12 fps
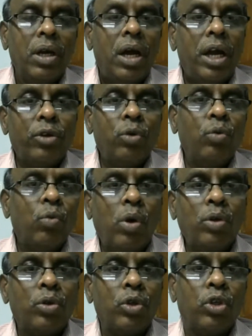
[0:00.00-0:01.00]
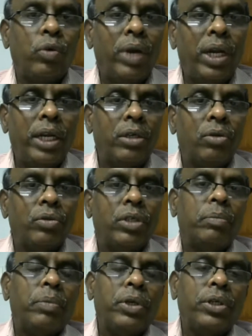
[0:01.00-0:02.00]
I don't want to dwell into
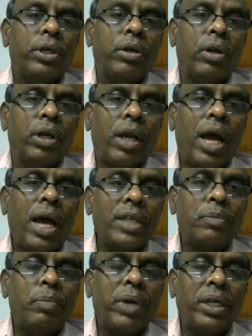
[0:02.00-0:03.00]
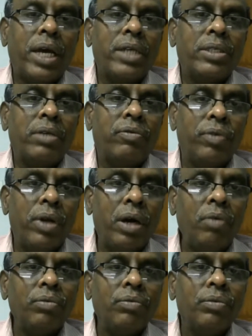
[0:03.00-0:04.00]
that particular aspect as of
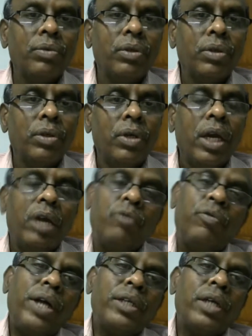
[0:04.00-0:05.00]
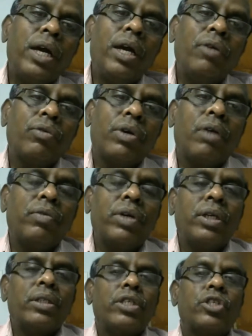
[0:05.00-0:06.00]
now. In fact, I have
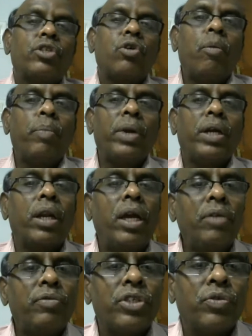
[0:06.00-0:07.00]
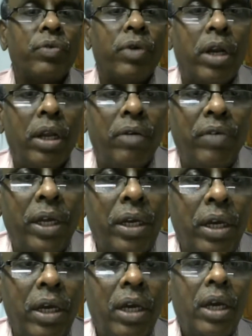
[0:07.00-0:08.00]
covered this topic, Life is for Living,
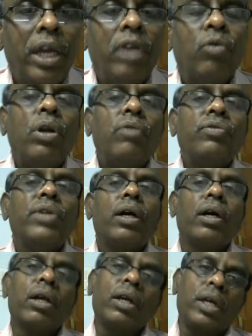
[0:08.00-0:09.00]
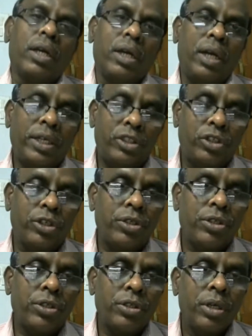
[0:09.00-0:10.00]
in one of the earlier
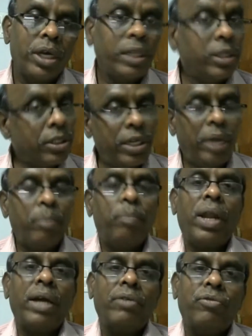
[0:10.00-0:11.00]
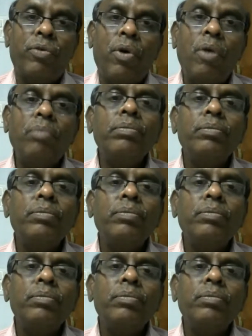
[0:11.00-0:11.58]
lectures in the same platform.